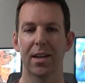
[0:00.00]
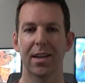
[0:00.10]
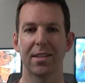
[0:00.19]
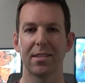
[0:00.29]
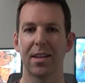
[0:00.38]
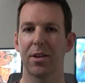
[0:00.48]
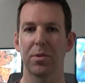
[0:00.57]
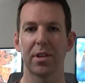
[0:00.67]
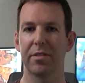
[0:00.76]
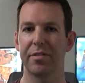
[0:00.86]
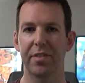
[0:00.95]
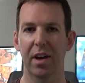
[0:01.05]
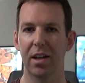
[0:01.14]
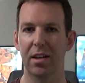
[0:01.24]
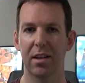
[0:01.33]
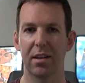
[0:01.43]
It's not really
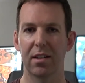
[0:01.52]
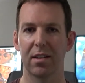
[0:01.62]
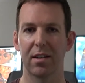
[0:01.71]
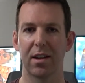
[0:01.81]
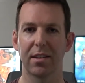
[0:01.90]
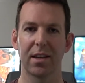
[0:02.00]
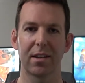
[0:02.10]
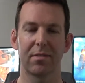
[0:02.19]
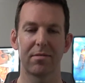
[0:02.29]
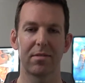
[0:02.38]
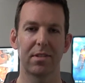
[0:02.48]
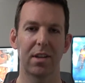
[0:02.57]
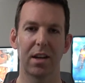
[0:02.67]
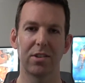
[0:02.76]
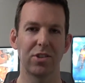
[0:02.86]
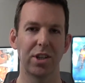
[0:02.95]
fun. I think
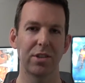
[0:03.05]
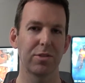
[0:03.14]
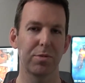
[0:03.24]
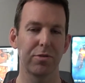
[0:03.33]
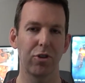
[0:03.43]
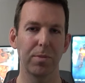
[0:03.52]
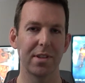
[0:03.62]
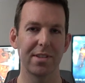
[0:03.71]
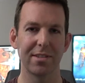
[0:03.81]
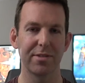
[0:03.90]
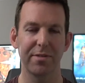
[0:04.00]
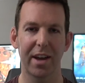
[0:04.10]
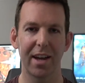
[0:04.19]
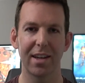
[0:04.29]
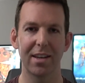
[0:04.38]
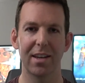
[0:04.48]
Don Cheadle's performance is
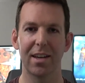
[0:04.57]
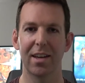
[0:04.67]
fine.